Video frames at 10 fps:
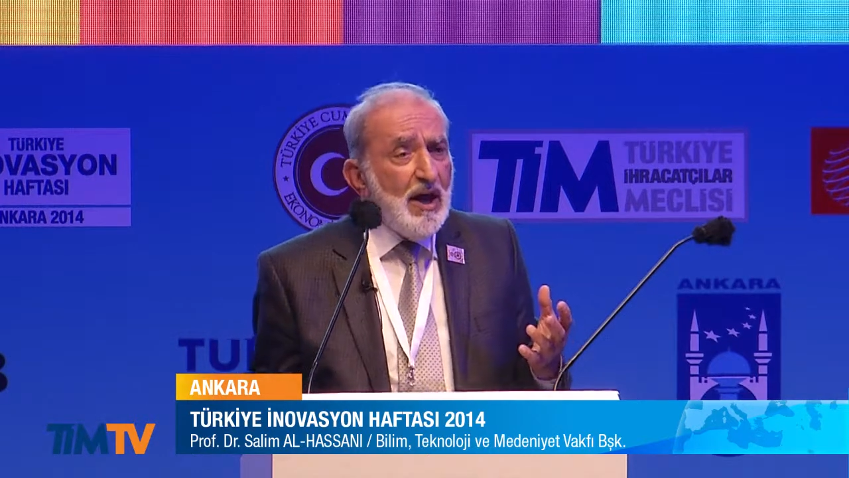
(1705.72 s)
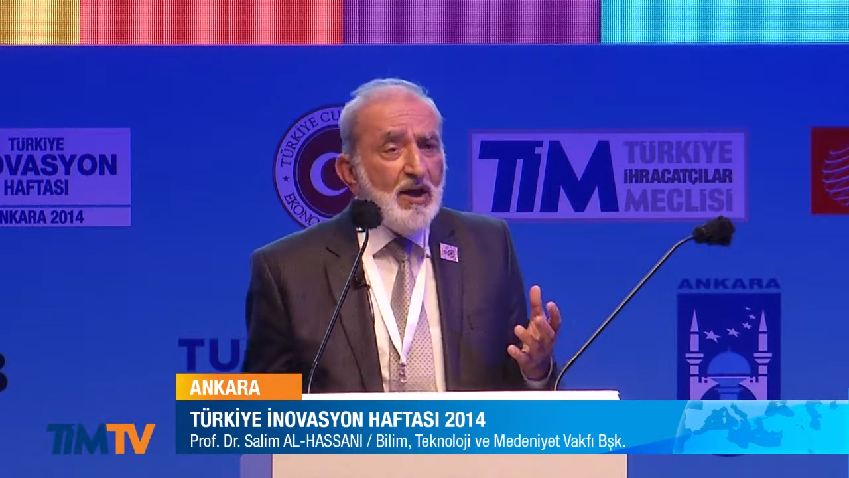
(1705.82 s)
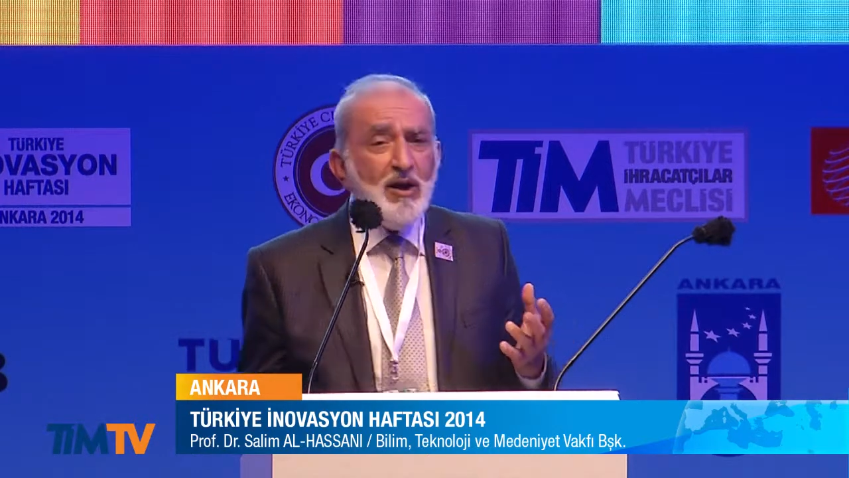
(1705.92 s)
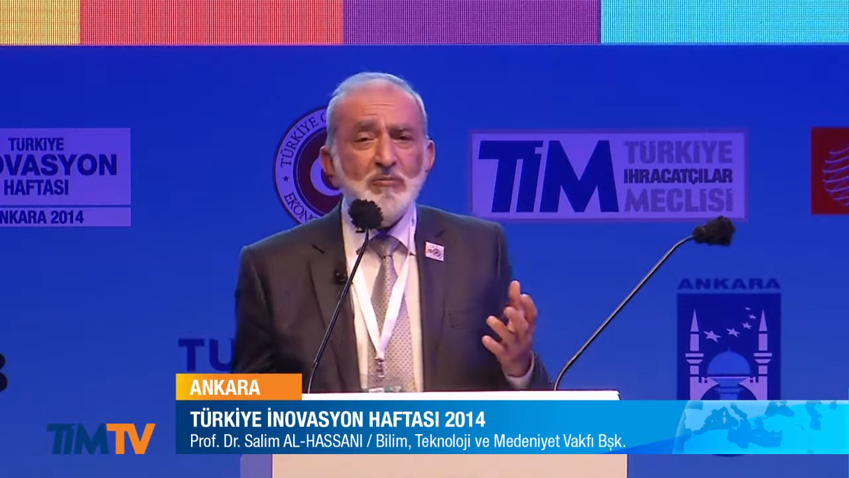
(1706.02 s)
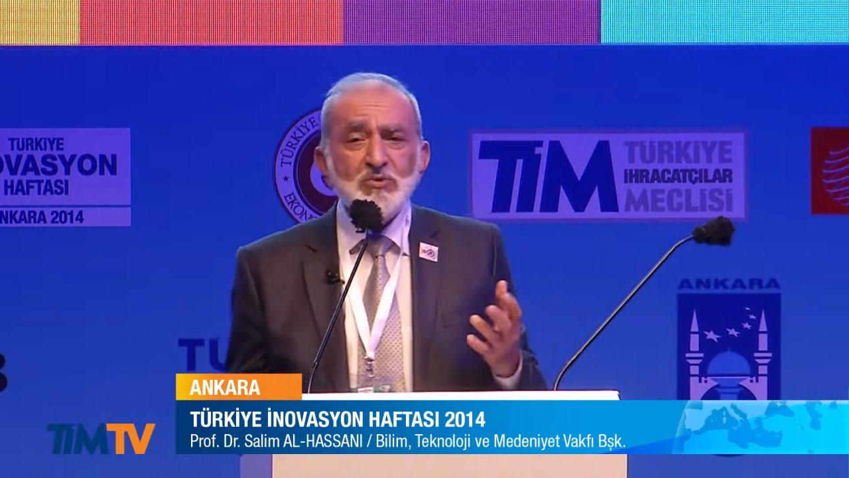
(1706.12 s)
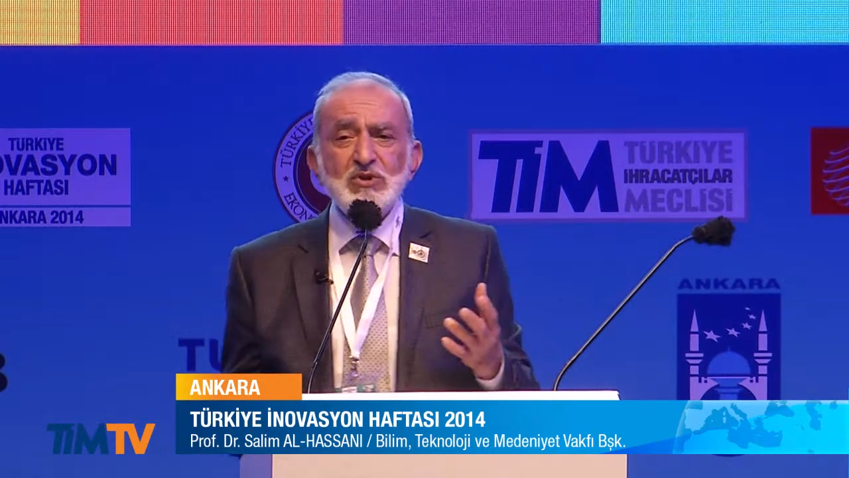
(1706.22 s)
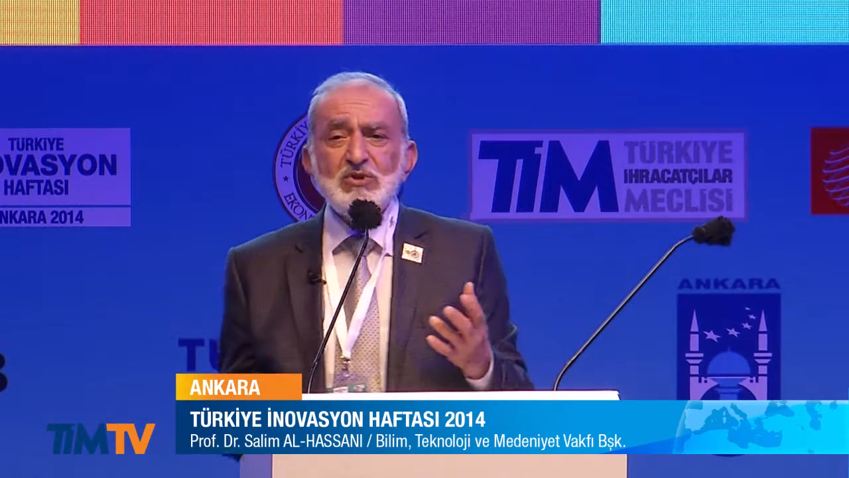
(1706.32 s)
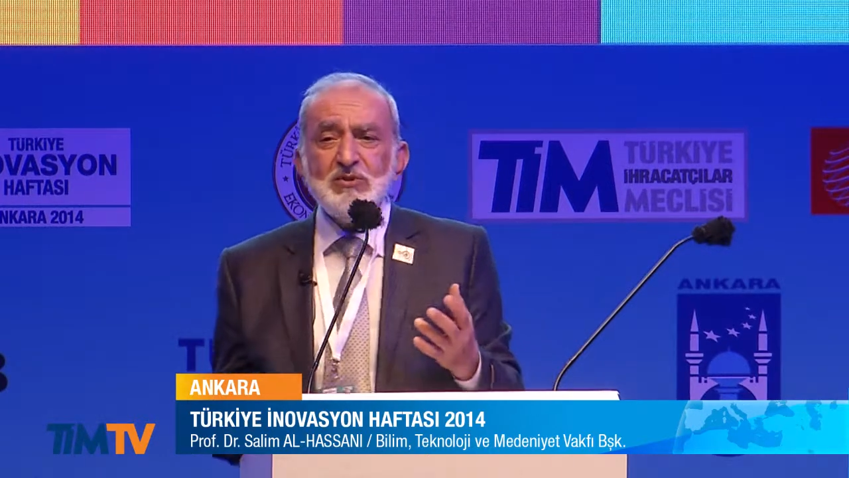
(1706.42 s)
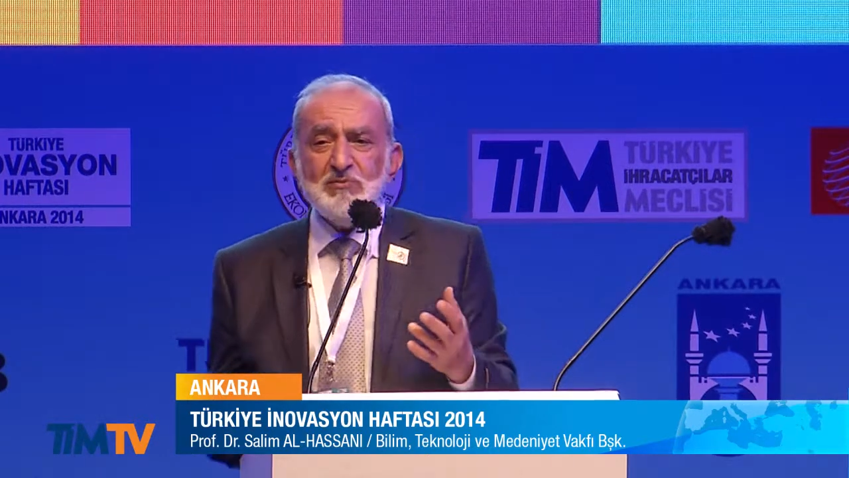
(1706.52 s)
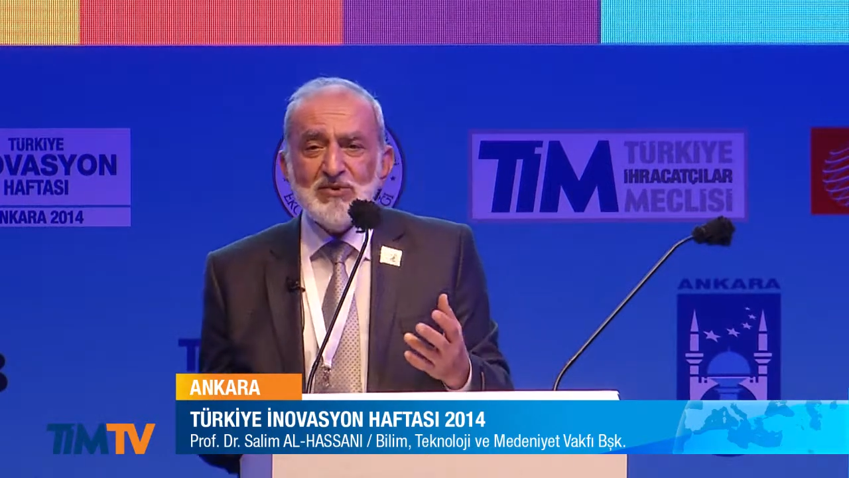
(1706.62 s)
alarm
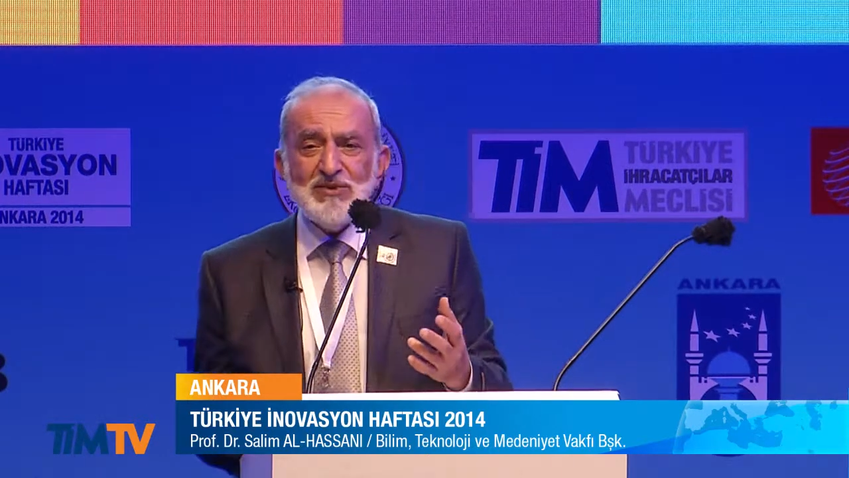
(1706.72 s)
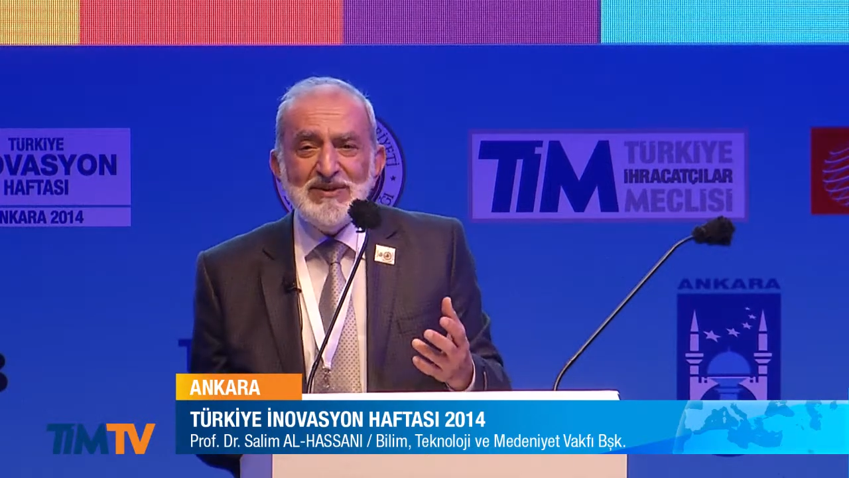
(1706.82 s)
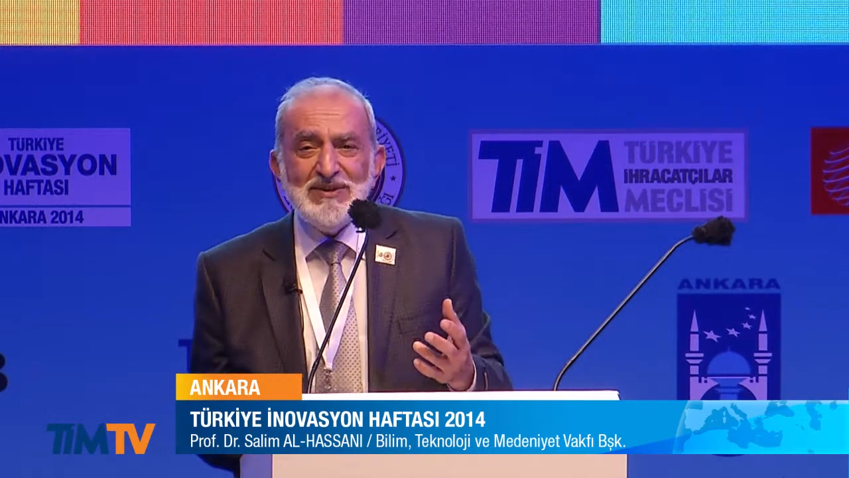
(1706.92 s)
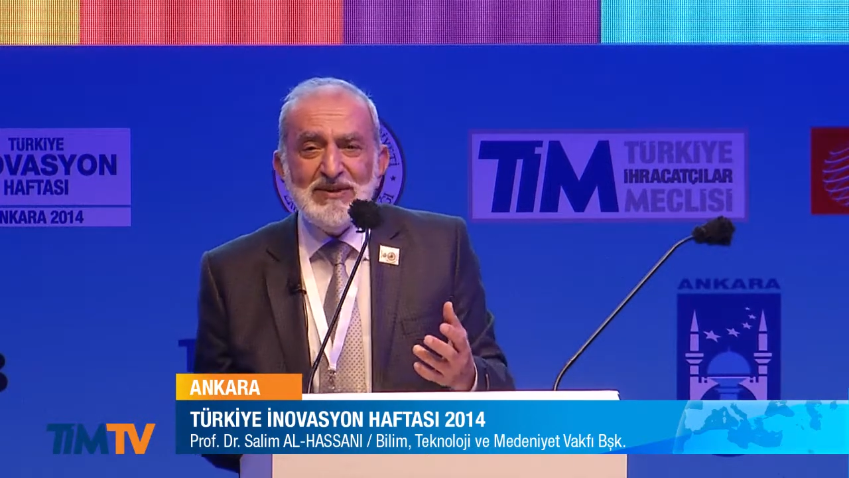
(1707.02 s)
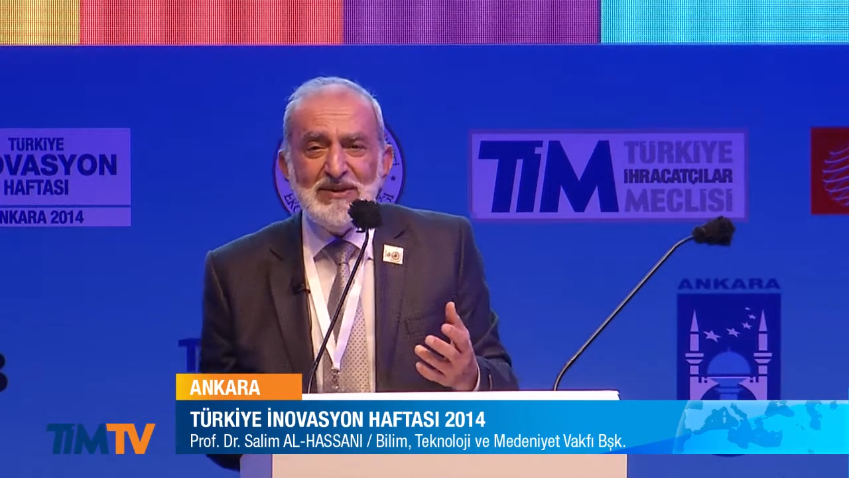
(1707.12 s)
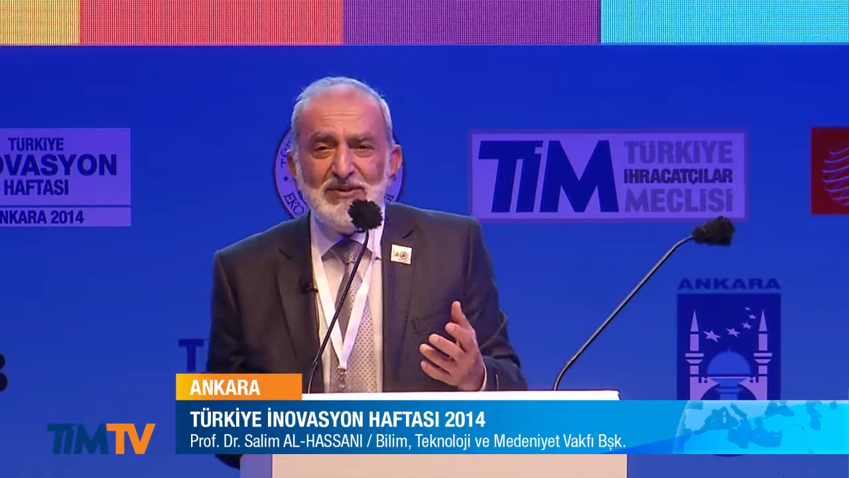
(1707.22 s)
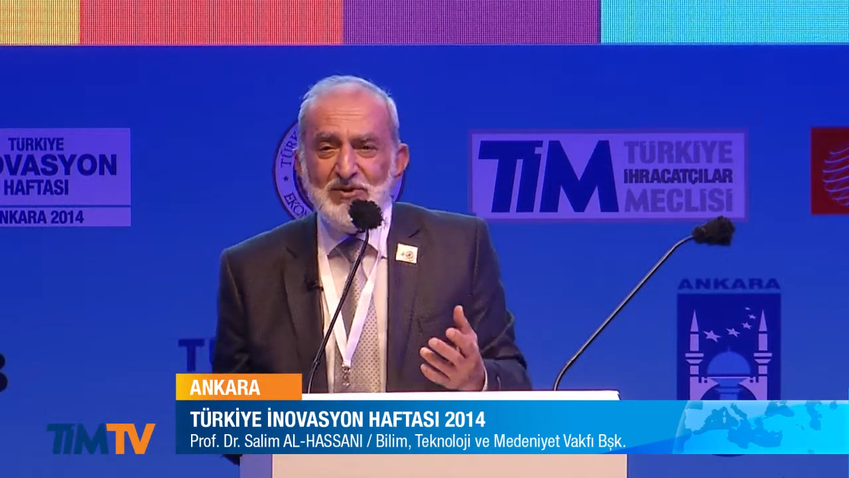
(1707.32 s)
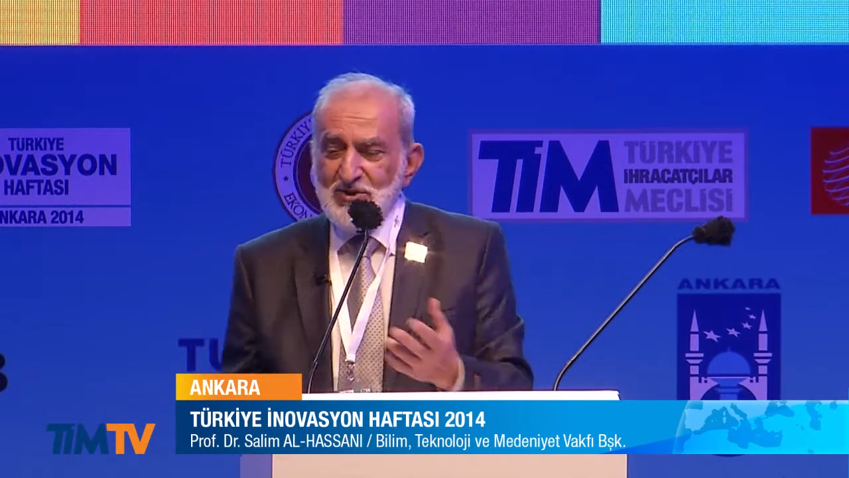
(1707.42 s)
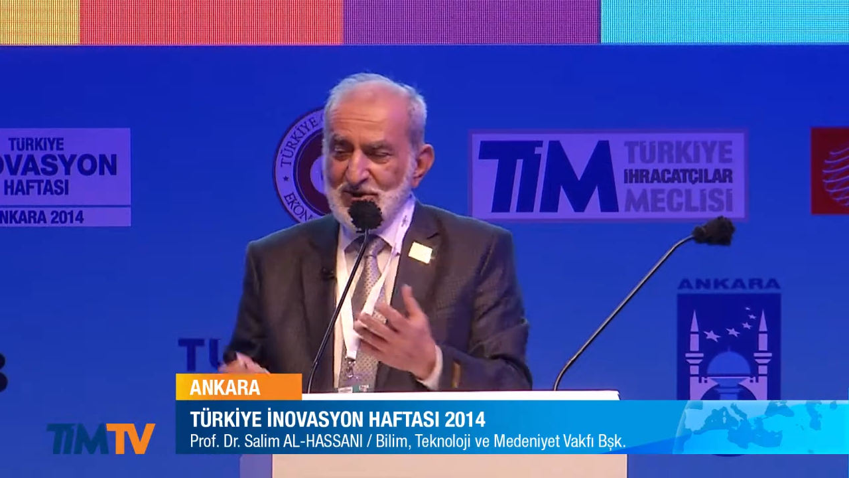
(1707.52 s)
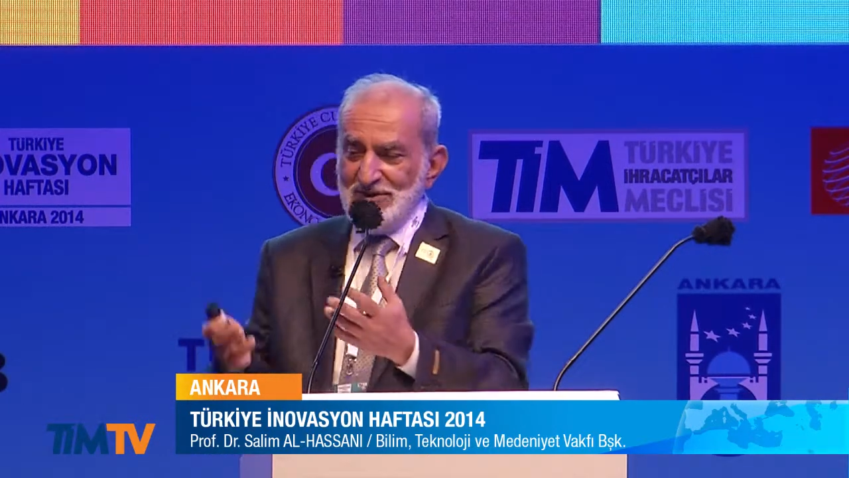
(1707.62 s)
systems,
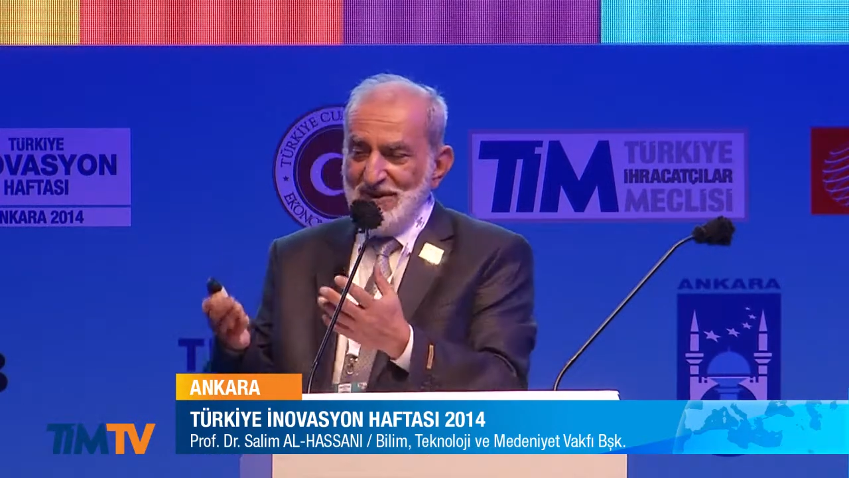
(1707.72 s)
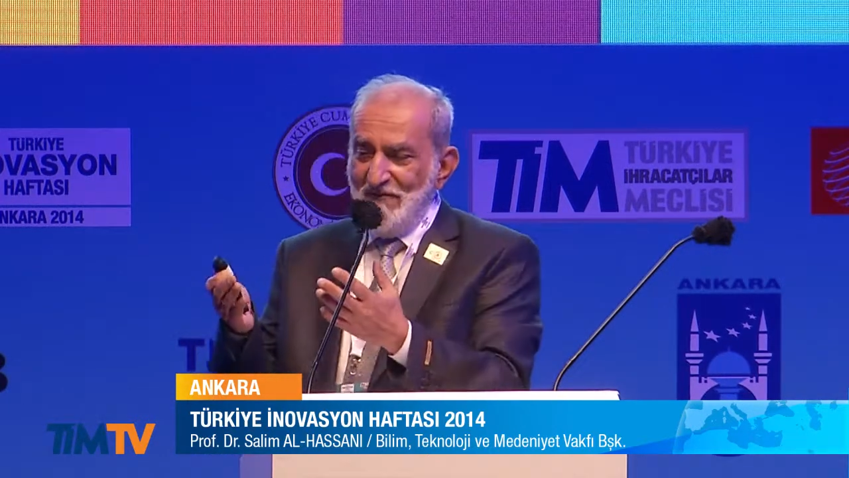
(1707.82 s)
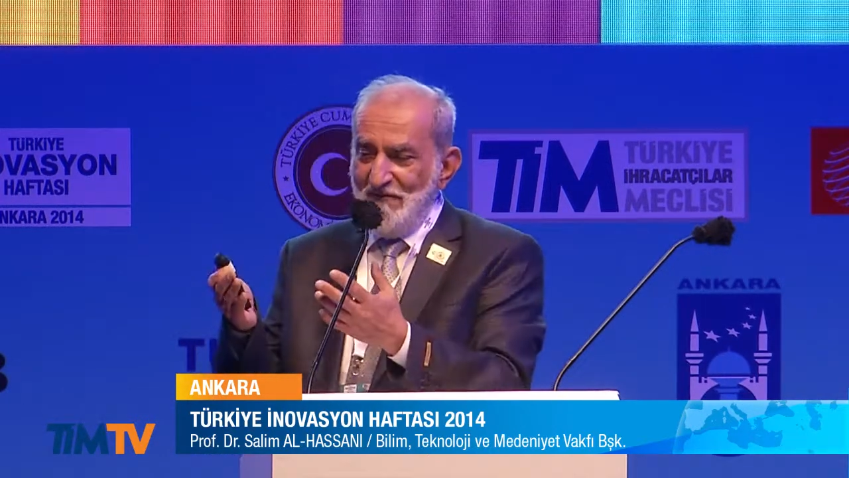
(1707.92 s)
this is